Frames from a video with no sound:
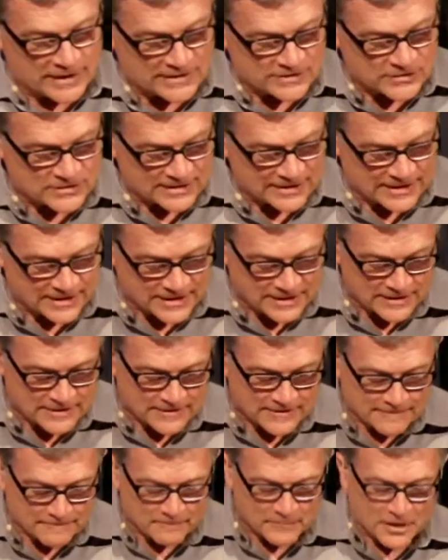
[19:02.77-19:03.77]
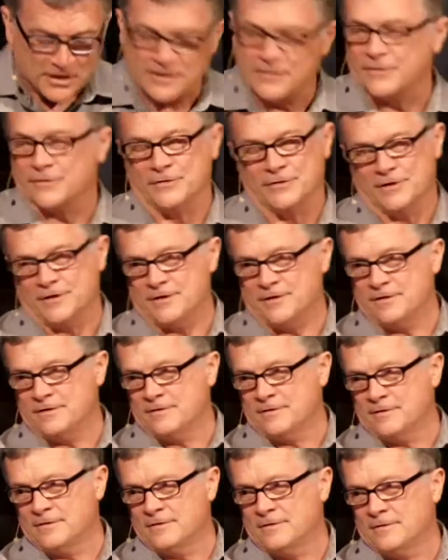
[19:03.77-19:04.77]
translated bothered.
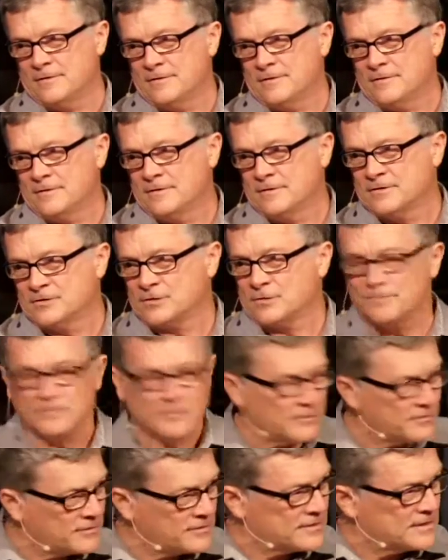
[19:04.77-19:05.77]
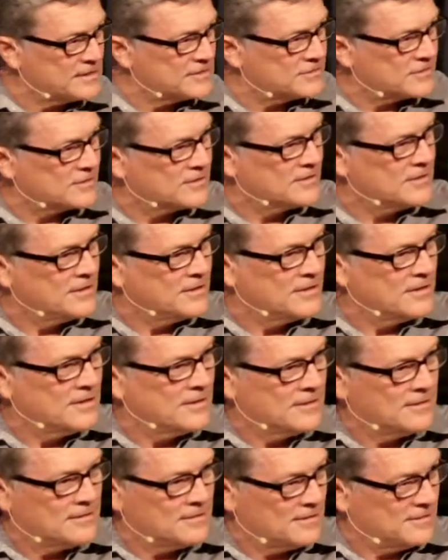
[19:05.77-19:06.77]
So both of these are
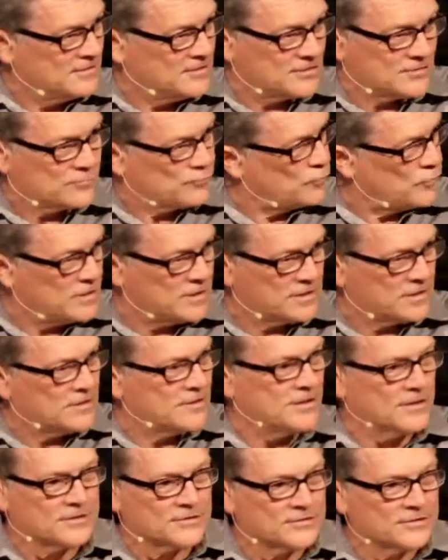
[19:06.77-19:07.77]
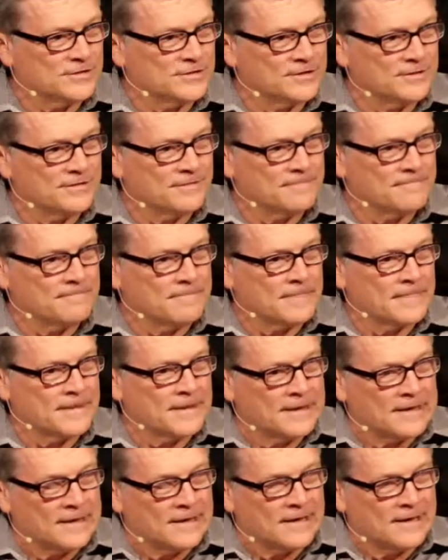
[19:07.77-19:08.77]
just one occurrence.
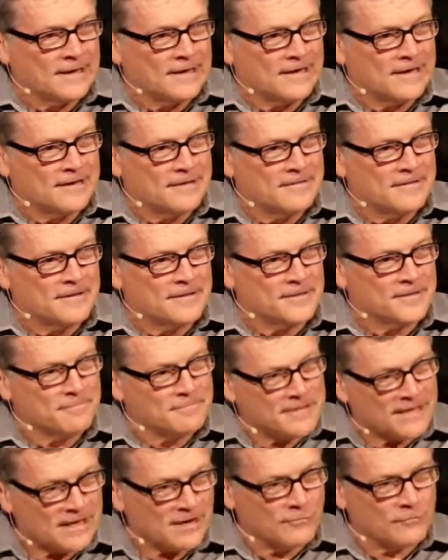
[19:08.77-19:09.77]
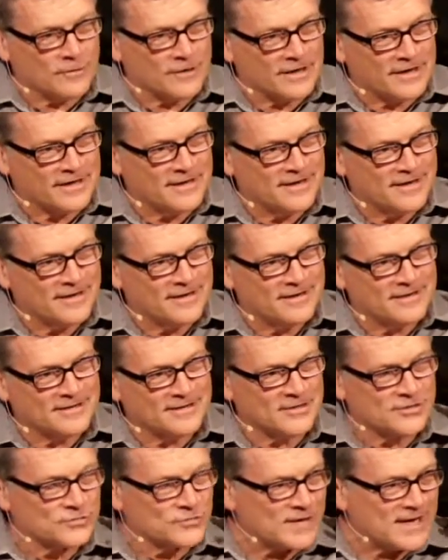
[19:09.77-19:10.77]
The middle one,
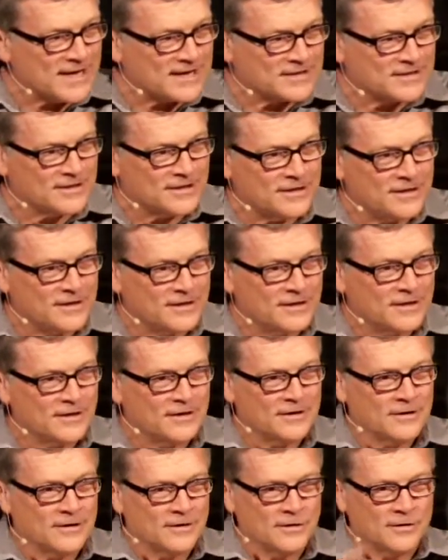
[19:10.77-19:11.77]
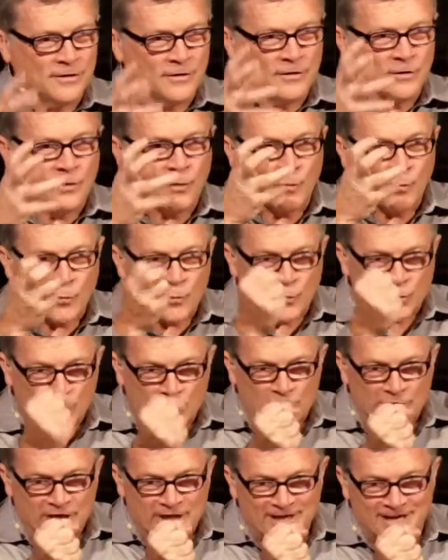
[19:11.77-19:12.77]
distracted,
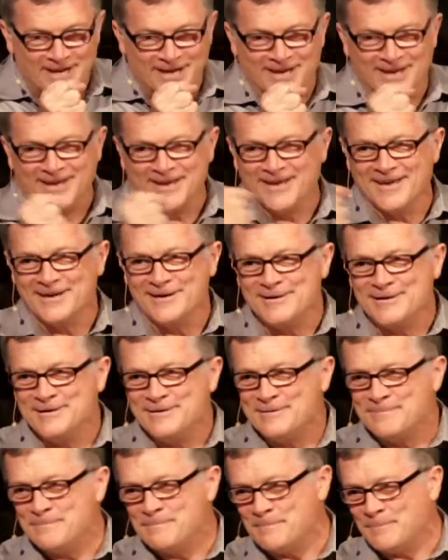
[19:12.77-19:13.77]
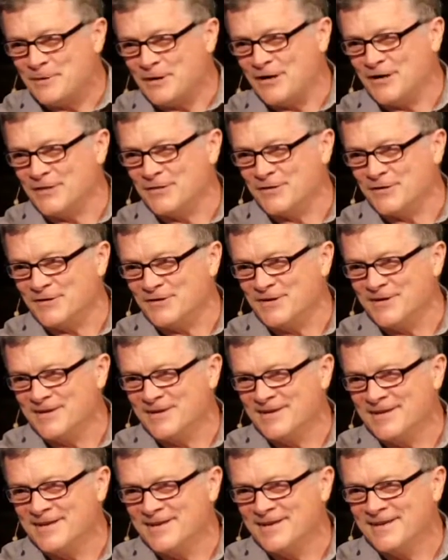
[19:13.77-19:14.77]
worried, bothered.
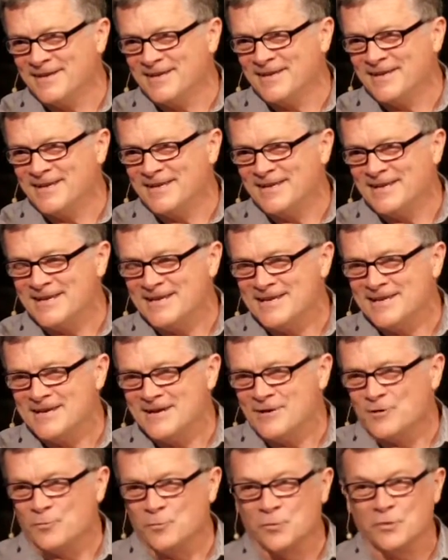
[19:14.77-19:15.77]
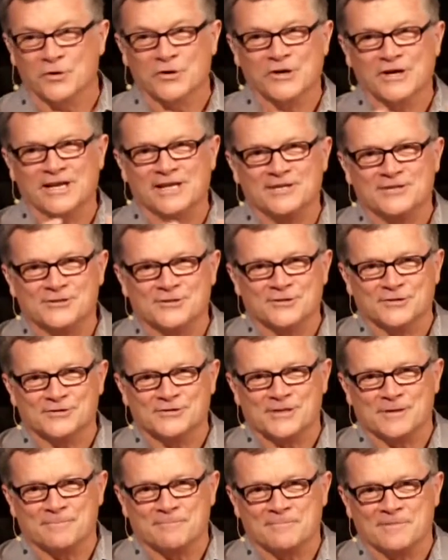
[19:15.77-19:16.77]
Worried
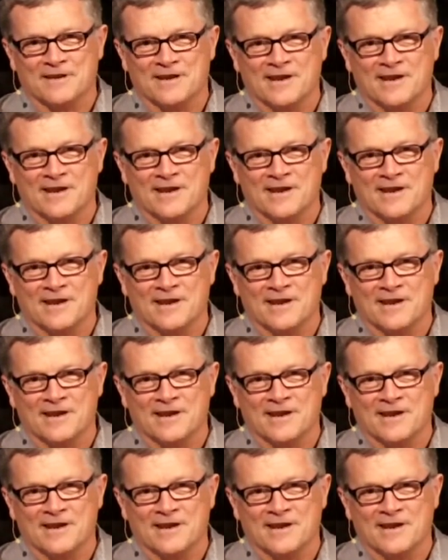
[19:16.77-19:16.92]
shows up